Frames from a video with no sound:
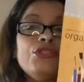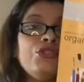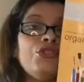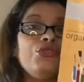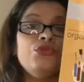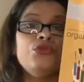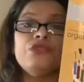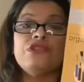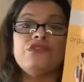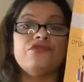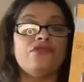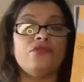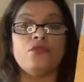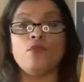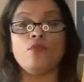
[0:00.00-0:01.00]
use it for
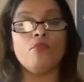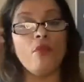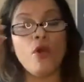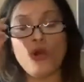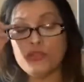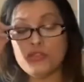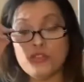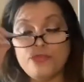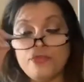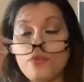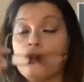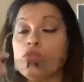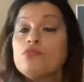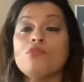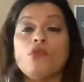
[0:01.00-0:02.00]

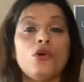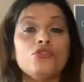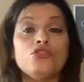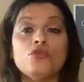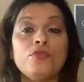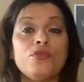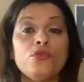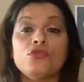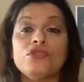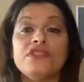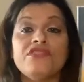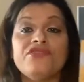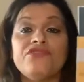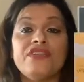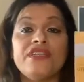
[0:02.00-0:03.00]
multiple
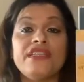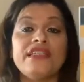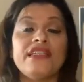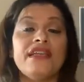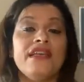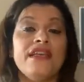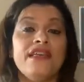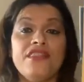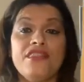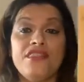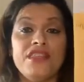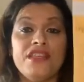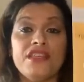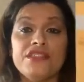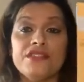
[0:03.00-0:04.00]
different
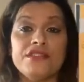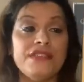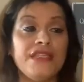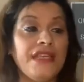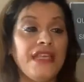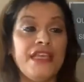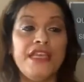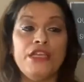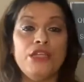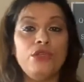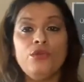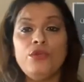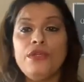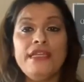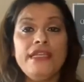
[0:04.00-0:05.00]
things,
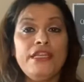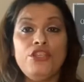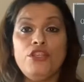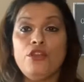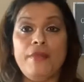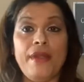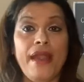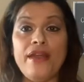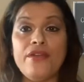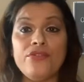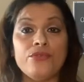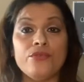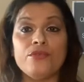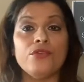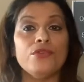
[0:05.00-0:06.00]
including in your
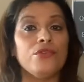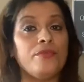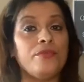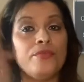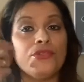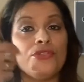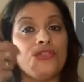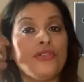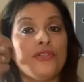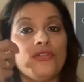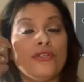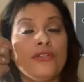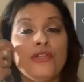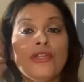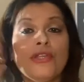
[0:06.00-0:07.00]
bathroom. You could put
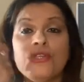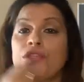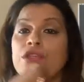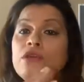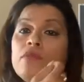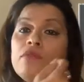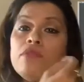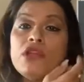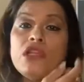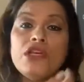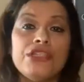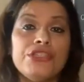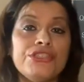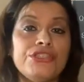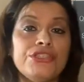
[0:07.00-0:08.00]
your
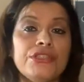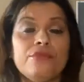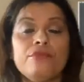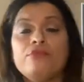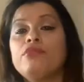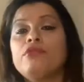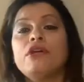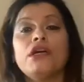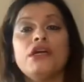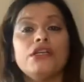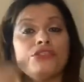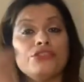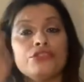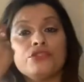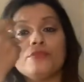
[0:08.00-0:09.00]
blush brush, you
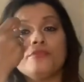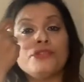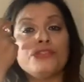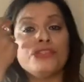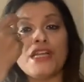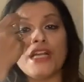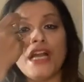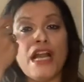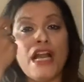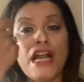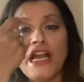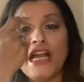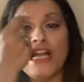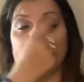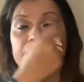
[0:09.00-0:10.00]
could put your
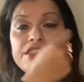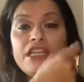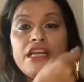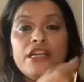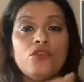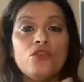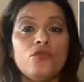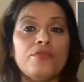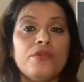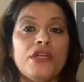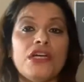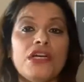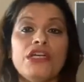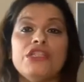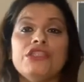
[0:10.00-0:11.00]
eyeshadow
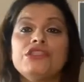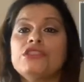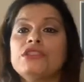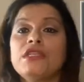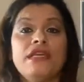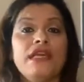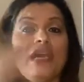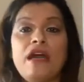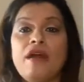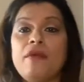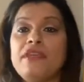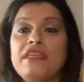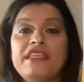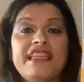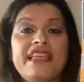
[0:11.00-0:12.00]
brush. I
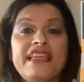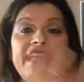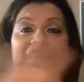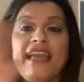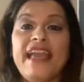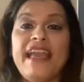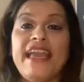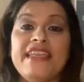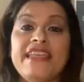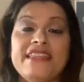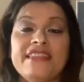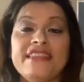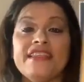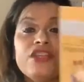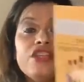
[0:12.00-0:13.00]
mean,
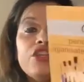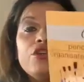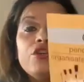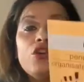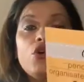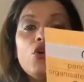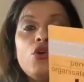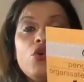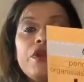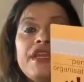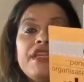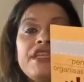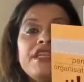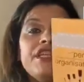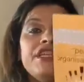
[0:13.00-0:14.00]
anything could go in
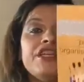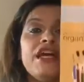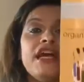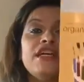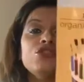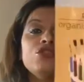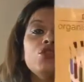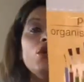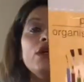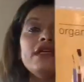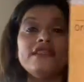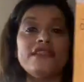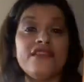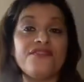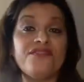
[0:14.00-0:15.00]
here. As long as
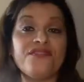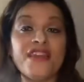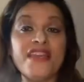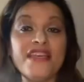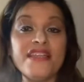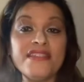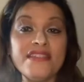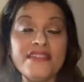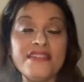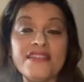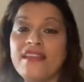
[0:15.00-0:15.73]
it fits,